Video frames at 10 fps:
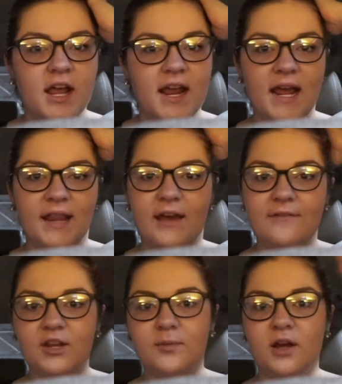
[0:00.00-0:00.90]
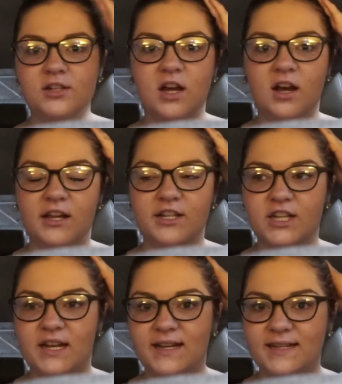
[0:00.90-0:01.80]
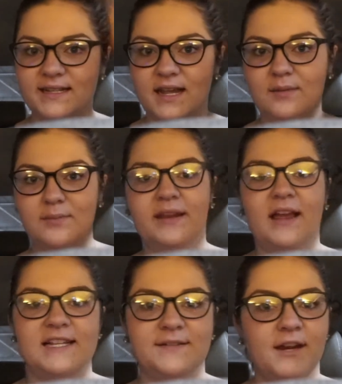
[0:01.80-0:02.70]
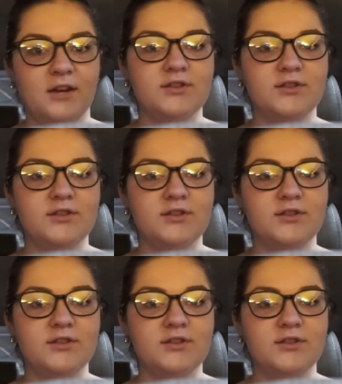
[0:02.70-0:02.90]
and that video montage is um, my last video.